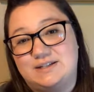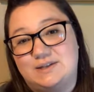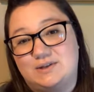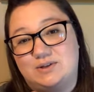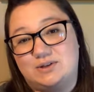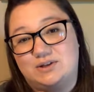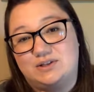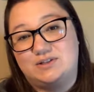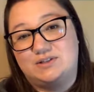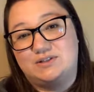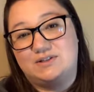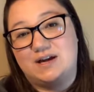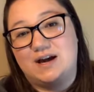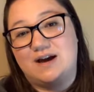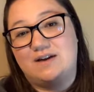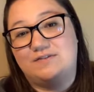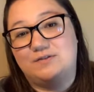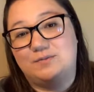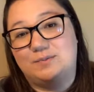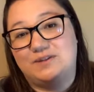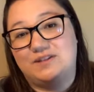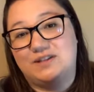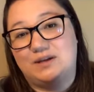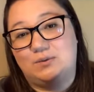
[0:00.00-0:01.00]
so they're
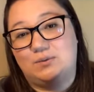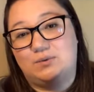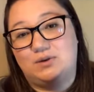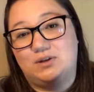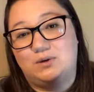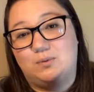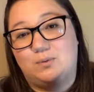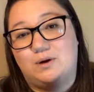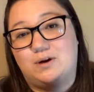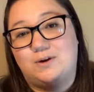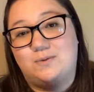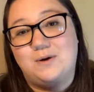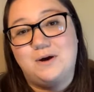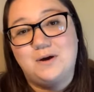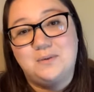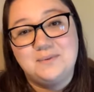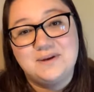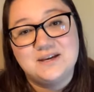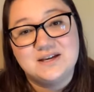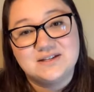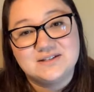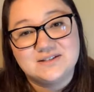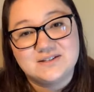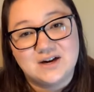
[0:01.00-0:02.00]
soft, but they really work well
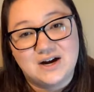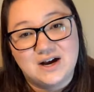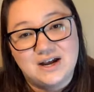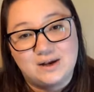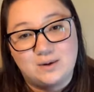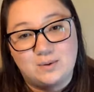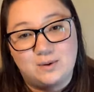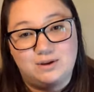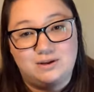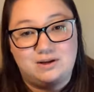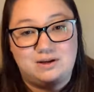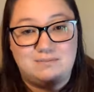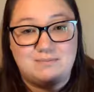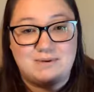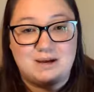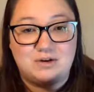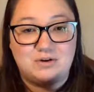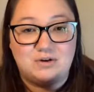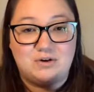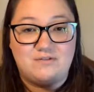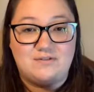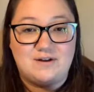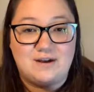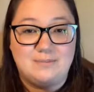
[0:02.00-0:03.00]
because they're high quality
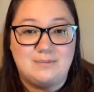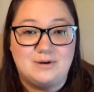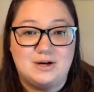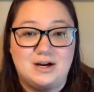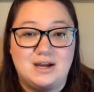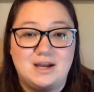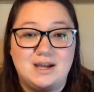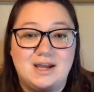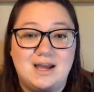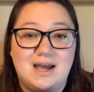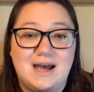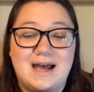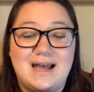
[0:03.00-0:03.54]
microfiber.